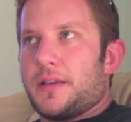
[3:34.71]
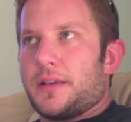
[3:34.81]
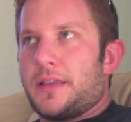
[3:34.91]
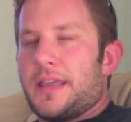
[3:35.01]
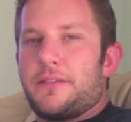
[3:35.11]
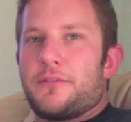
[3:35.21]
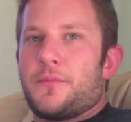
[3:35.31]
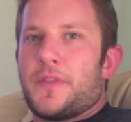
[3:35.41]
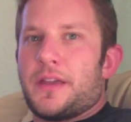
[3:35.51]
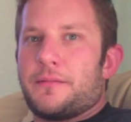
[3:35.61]
gave
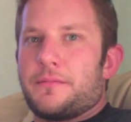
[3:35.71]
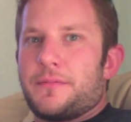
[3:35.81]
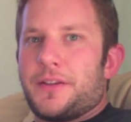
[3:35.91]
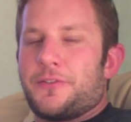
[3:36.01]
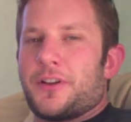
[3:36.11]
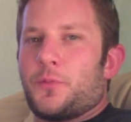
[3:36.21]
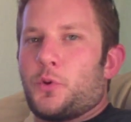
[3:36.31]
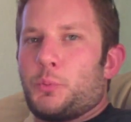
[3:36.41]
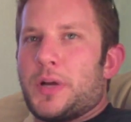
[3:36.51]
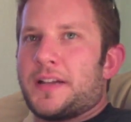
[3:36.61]
them that
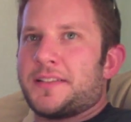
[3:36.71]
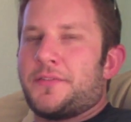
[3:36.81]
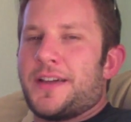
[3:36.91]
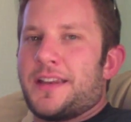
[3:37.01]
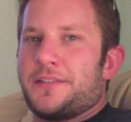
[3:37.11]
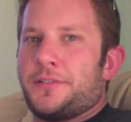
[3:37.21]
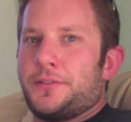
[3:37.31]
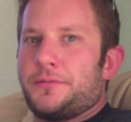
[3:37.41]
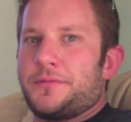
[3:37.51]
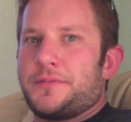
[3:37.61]
incredible positive
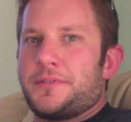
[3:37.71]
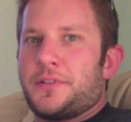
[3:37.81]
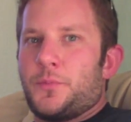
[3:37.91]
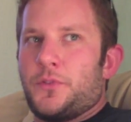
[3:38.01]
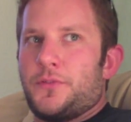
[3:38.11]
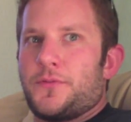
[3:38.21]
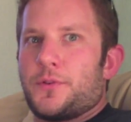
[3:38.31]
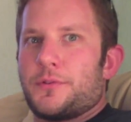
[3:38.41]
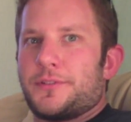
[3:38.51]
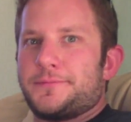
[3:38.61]
attitude to move forward.